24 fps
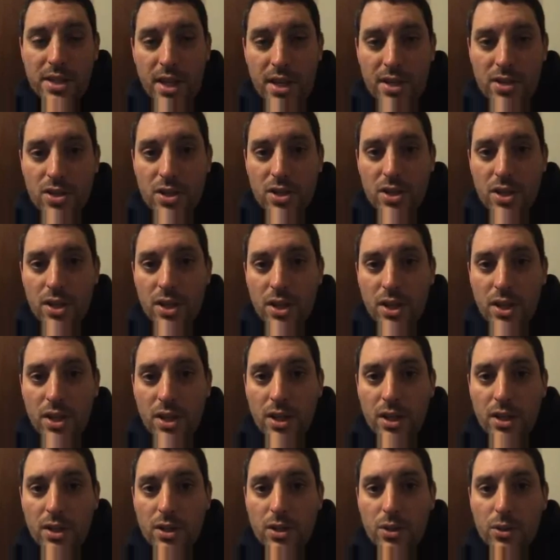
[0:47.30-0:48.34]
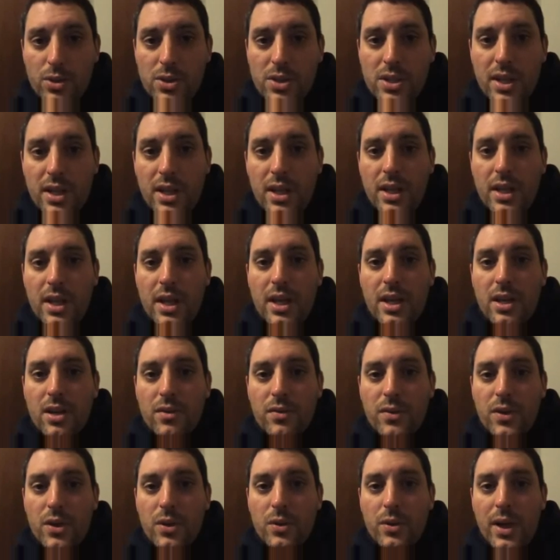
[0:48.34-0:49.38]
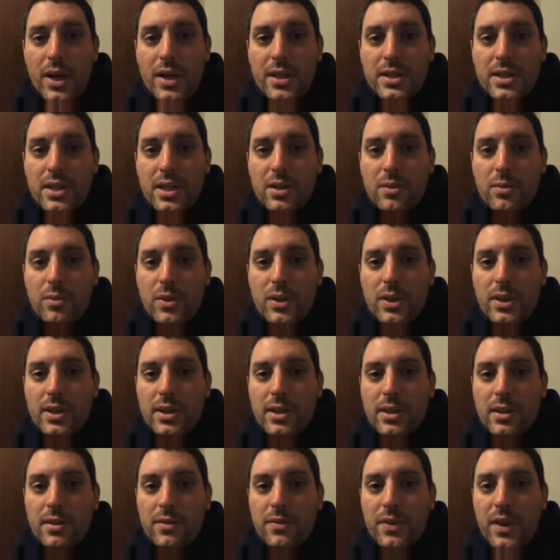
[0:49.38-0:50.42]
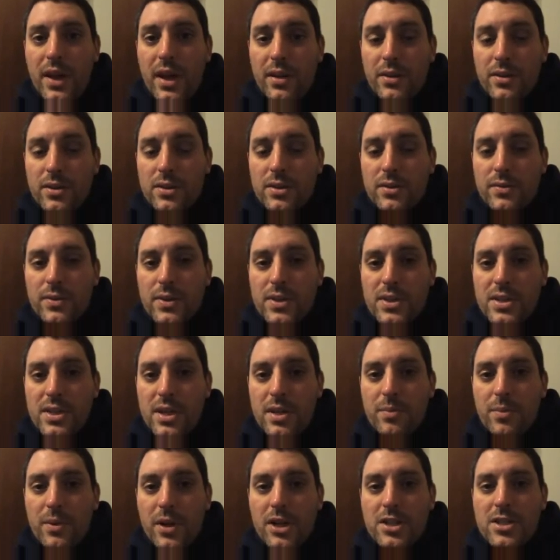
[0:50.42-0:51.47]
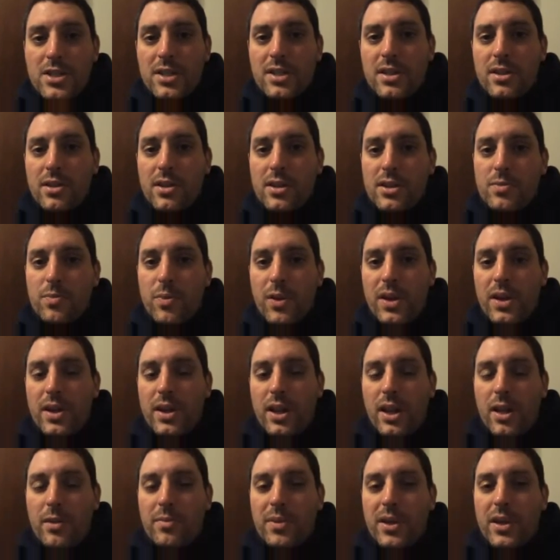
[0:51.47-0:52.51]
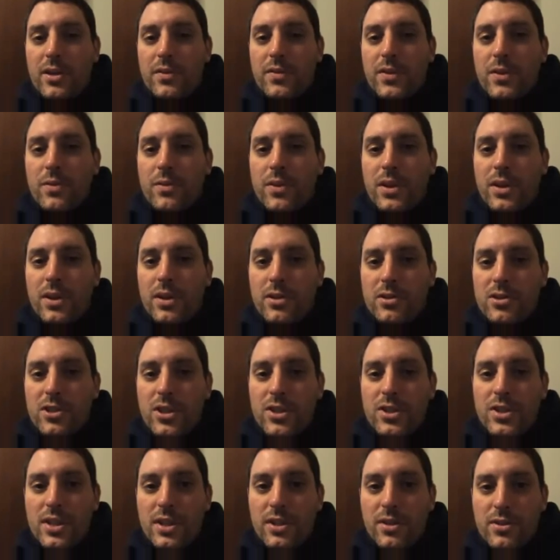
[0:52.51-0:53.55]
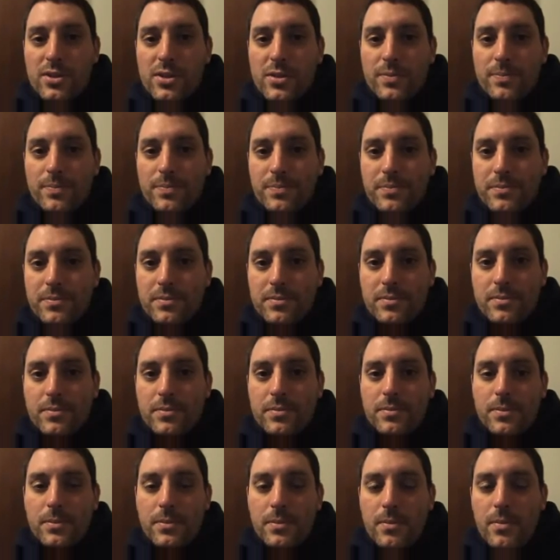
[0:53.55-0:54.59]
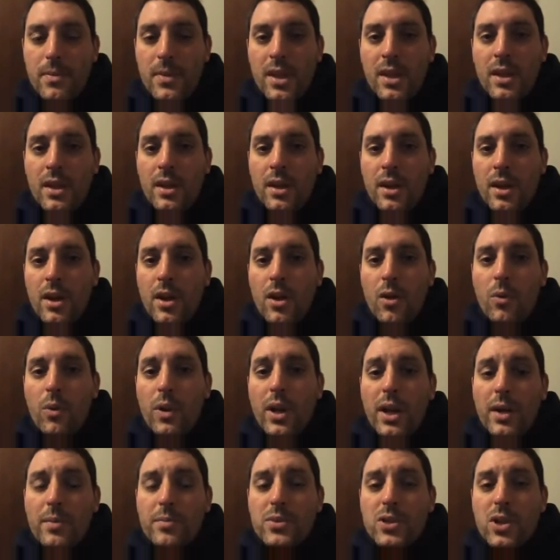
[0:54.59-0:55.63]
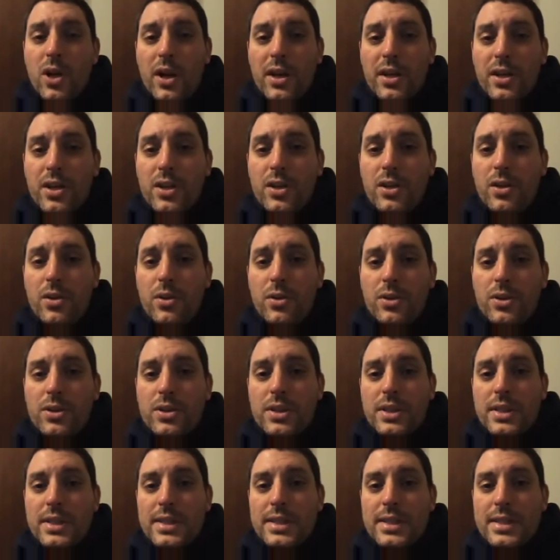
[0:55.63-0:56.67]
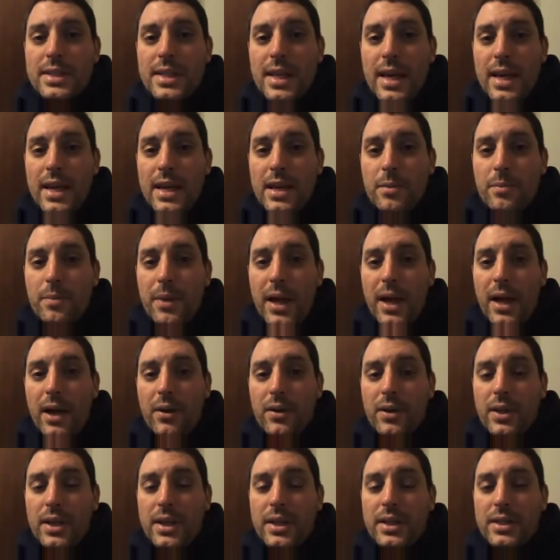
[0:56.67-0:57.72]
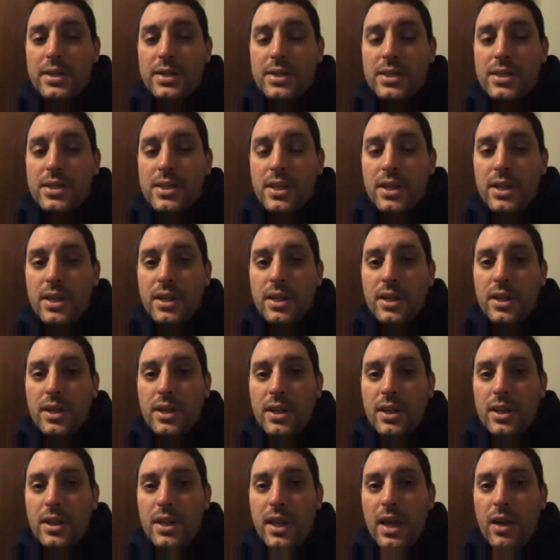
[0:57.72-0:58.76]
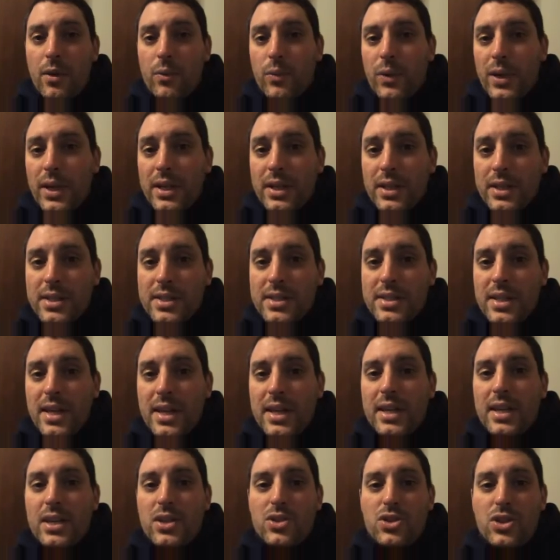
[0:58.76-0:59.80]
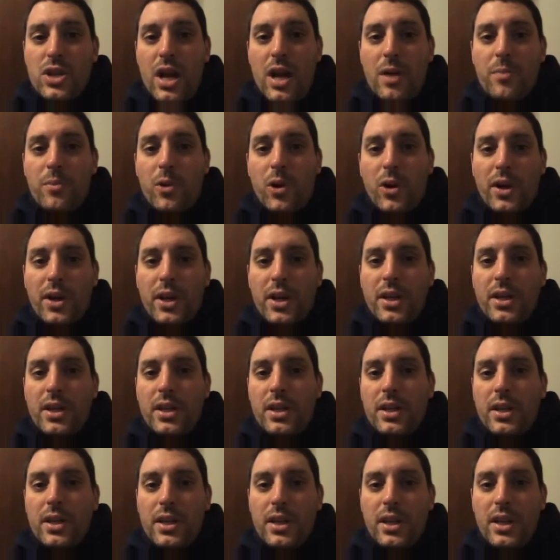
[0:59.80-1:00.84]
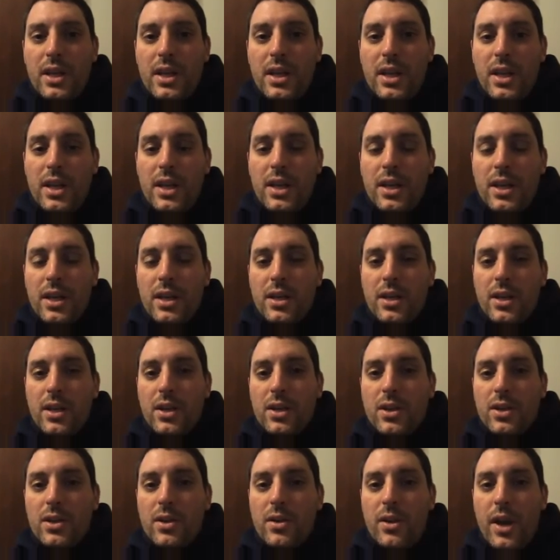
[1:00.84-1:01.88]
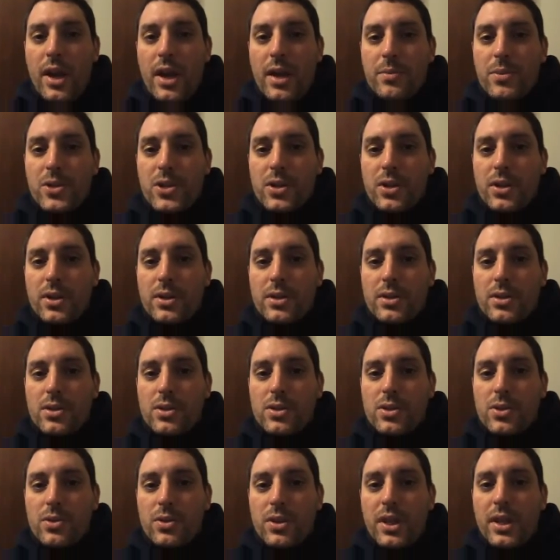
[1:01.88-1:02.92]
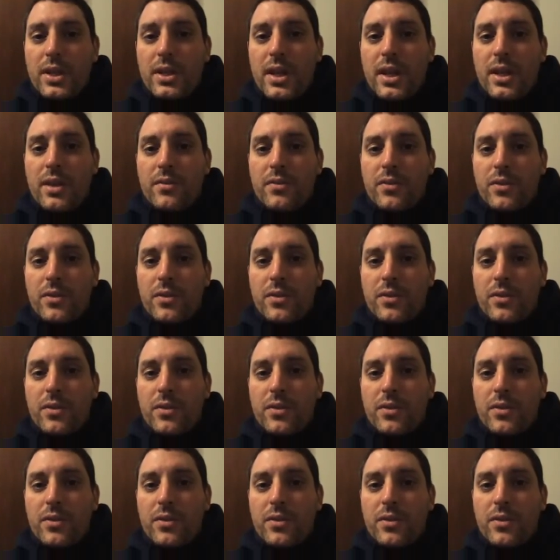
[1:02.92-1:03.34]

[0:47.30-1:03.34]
section, you'll see an interview I did with the founder of the Free State Project that'll explain it a lot better if you want to know details. What I'm talking to you today about is the real estate and job market in New Hampshire. So, to get that